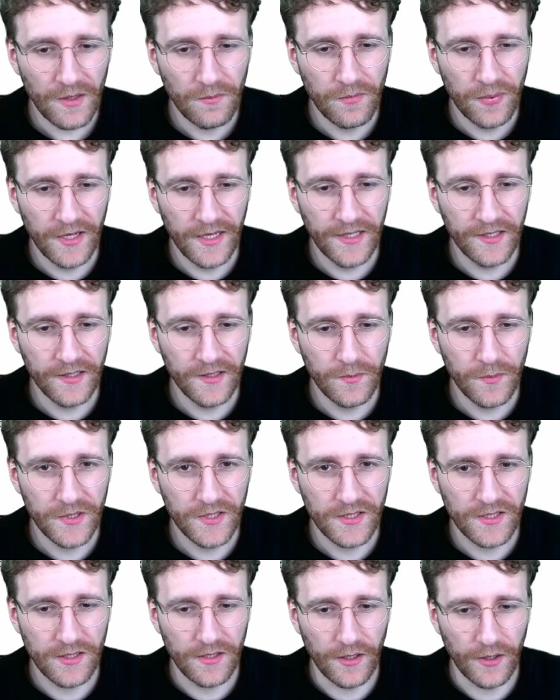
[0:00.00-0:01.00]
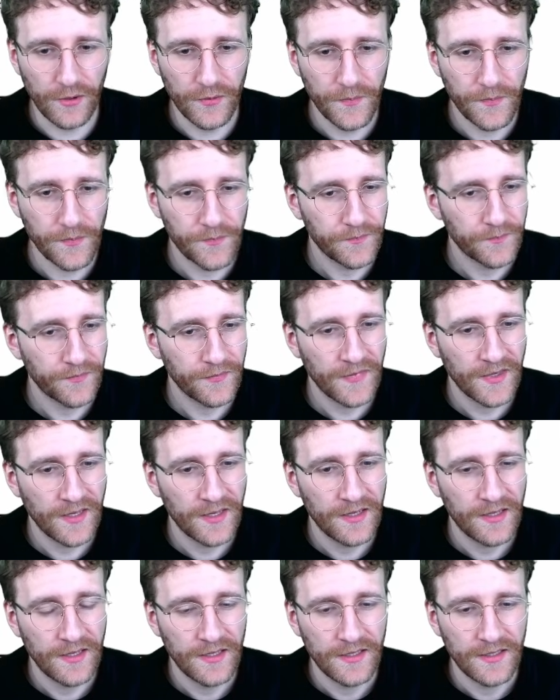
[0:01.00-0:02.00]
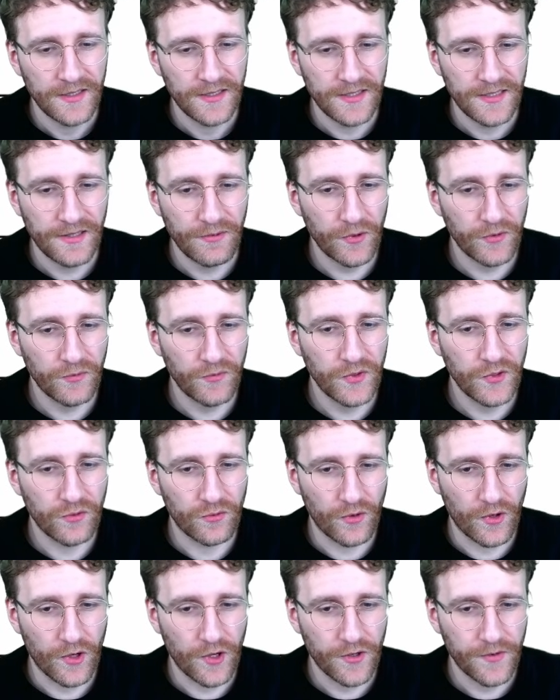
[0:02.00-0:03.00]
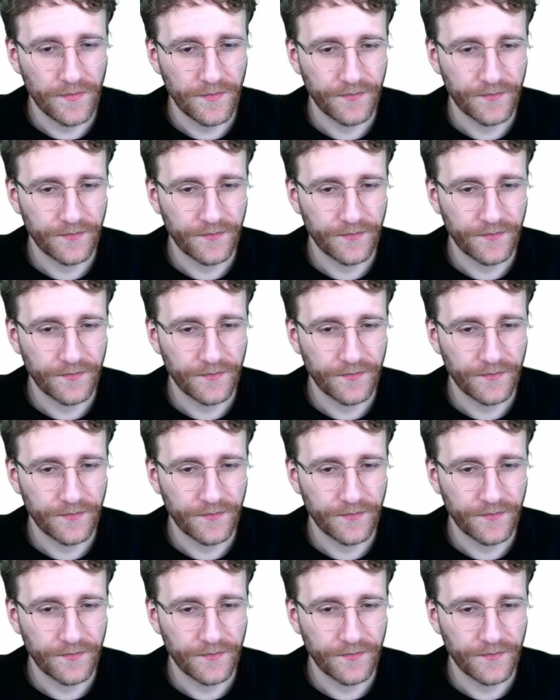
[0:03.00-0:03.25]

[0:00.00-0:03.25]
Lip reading: Play it a bit slow. See what we draw.